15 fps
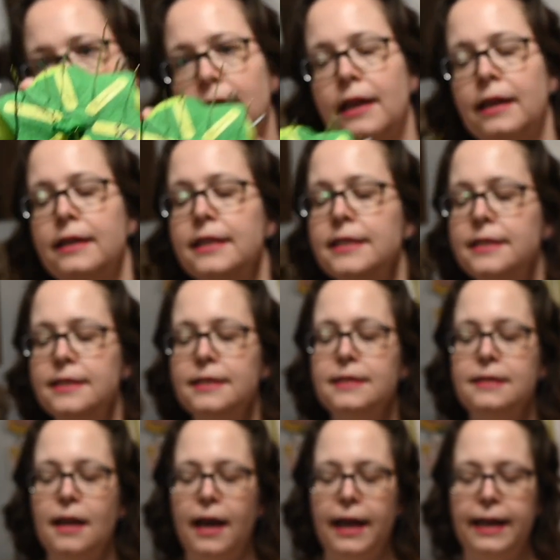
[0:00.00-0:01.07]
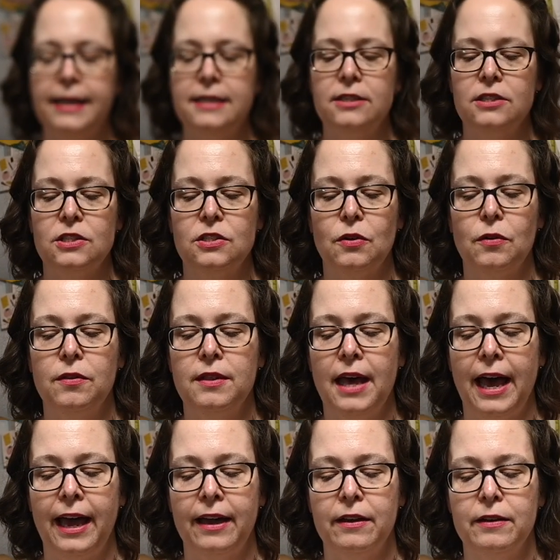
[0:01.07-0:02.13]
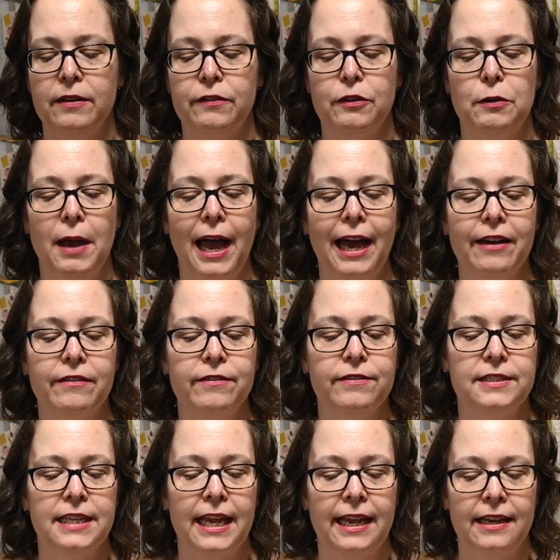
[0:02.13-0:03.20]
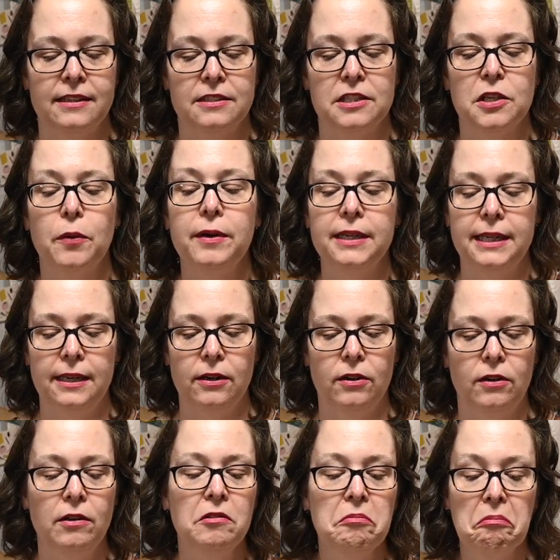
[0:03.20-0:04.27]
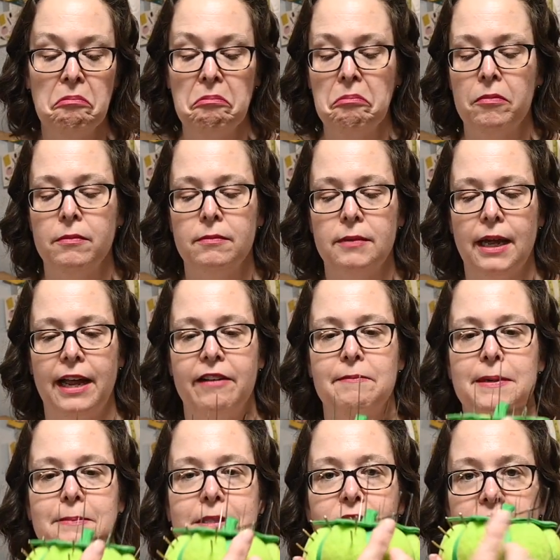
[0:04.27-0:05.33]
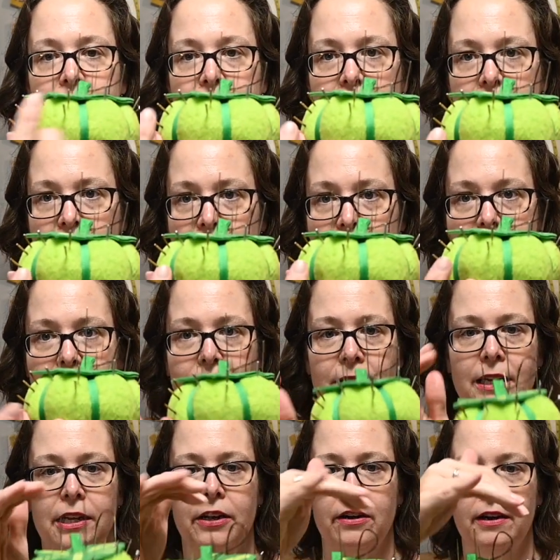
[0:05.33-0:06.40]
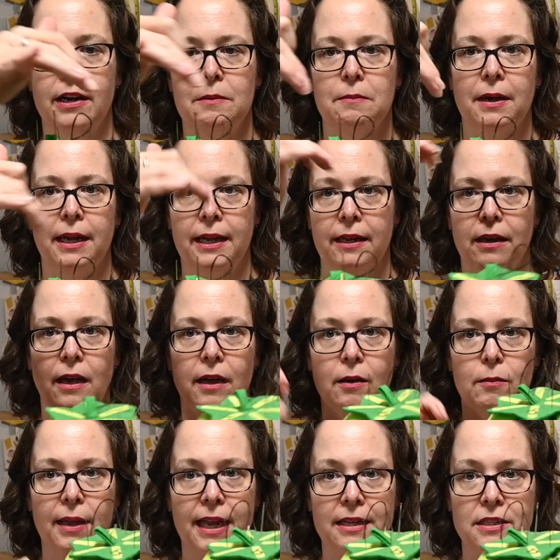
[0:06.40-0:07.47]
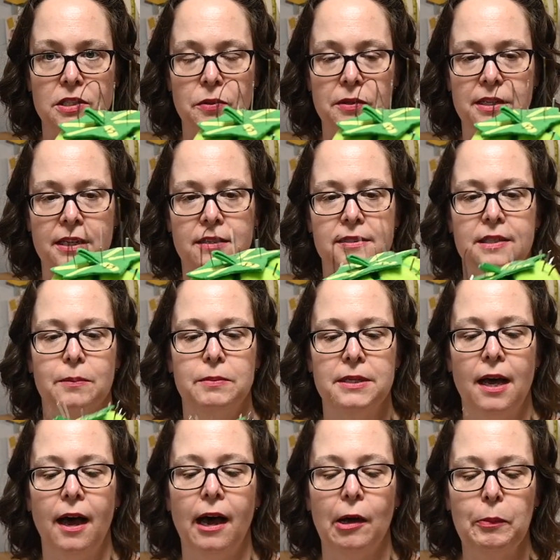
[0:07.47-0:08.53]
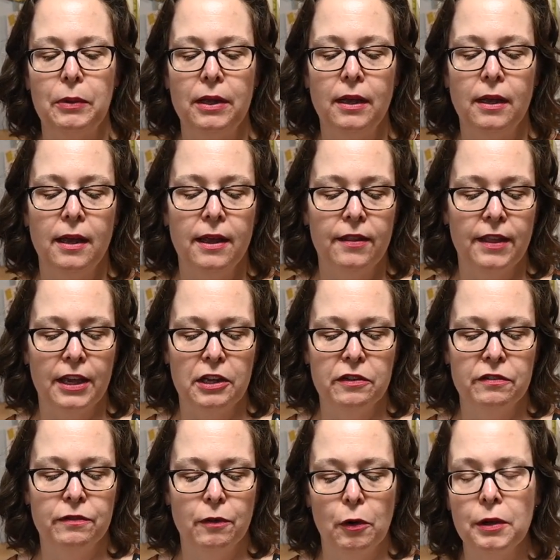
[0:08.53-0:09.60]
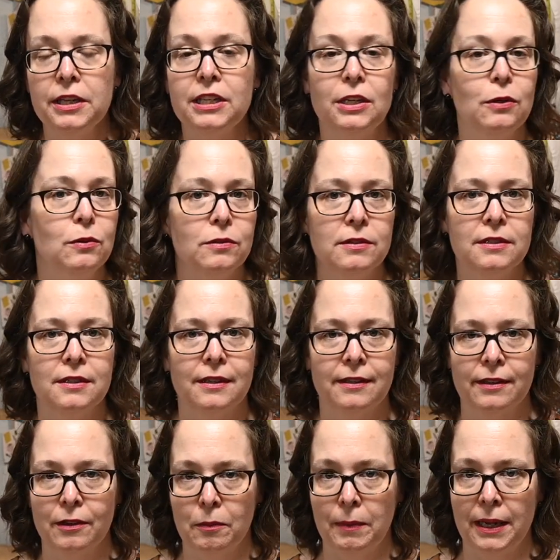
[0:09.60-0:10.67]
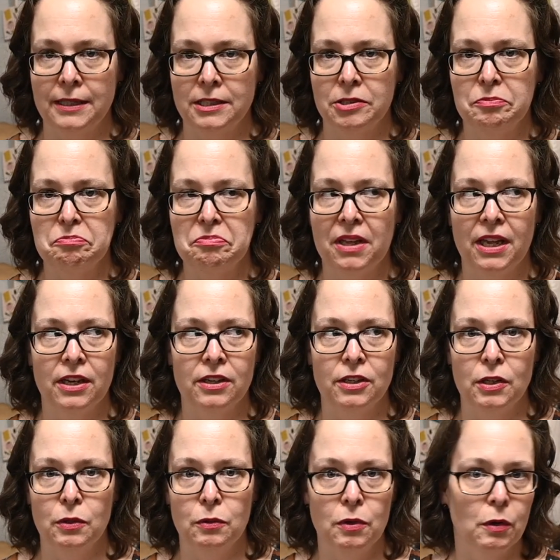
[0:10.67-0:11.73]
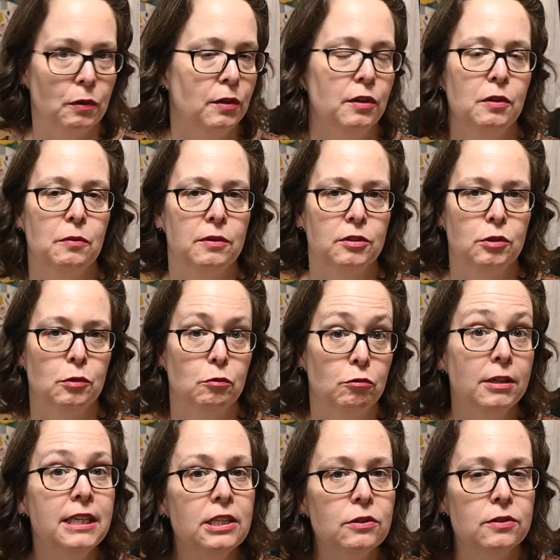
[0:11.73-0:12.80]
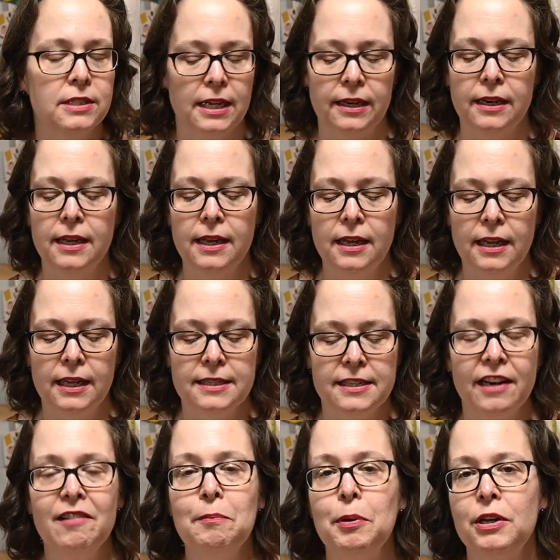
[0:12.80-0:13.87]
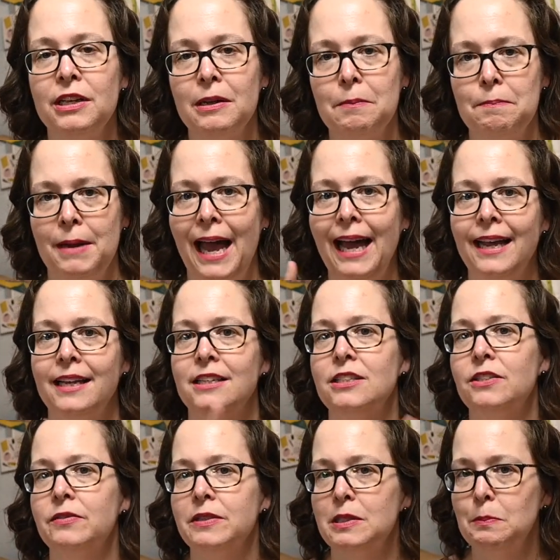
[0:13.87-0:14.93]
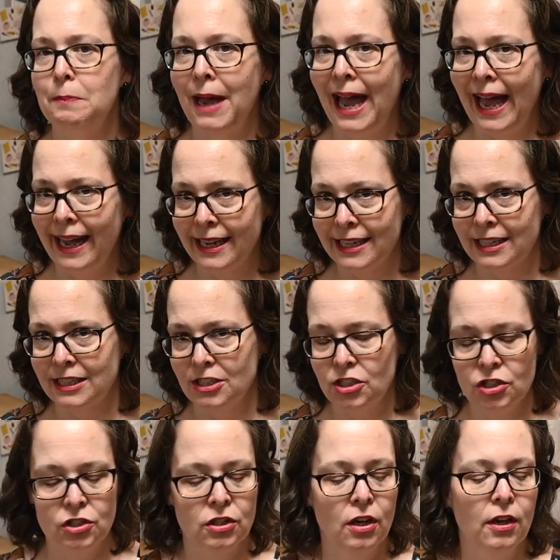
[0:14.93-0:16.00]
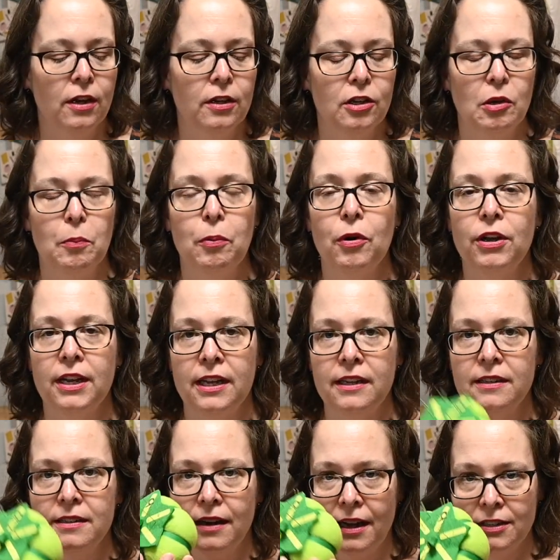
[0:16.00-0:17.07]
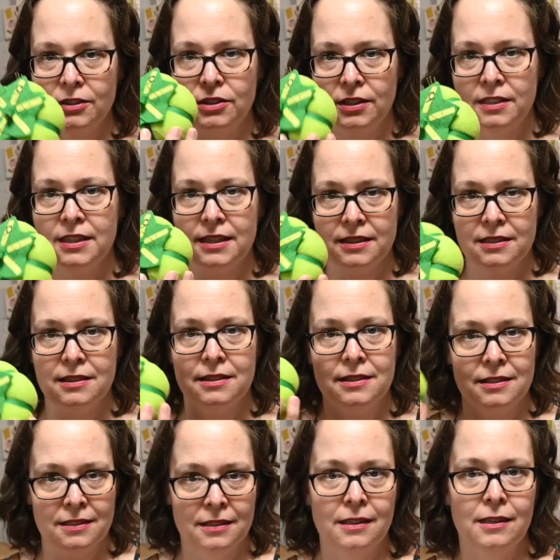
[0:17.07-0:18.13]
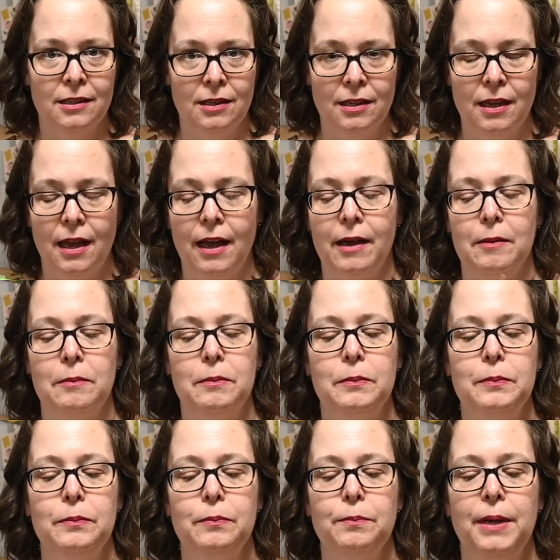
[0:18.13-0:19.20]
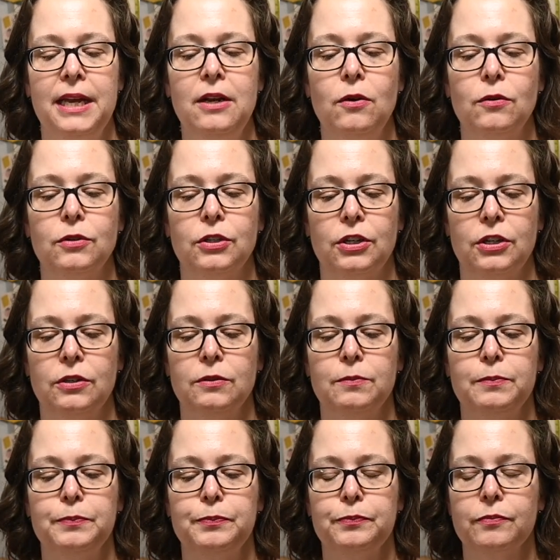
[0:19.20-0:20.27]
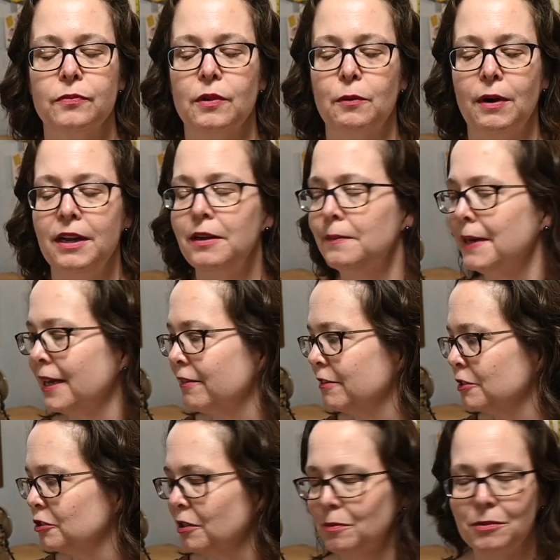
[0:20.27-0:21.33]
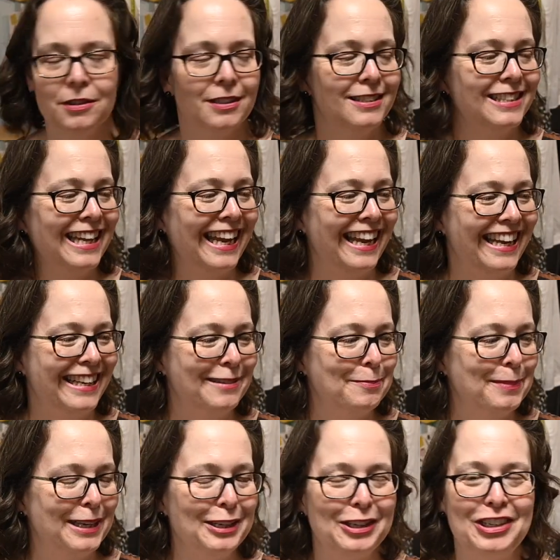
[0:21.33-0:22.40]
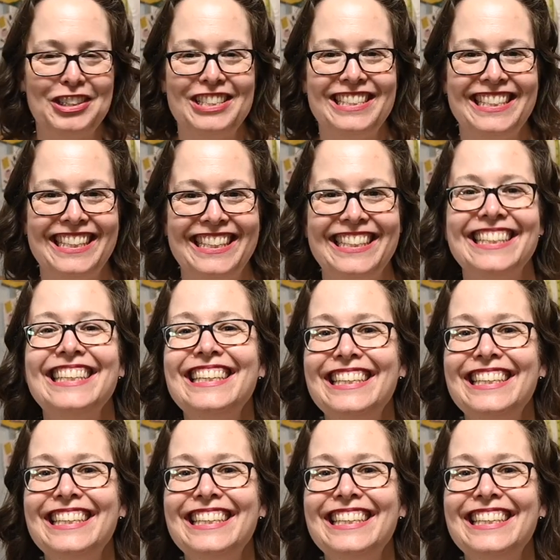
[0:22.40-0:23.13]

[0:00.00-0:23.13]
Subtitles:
And it's designed so that if you have, say, a sewing needle, I have my machine needles down here and my hand sewing needles up top, that you've only used a little bit and you know that you want to reuse it. Instead of putting it back into its package, you put it onto this pin holder. Why am I having trouble saying pin cushion?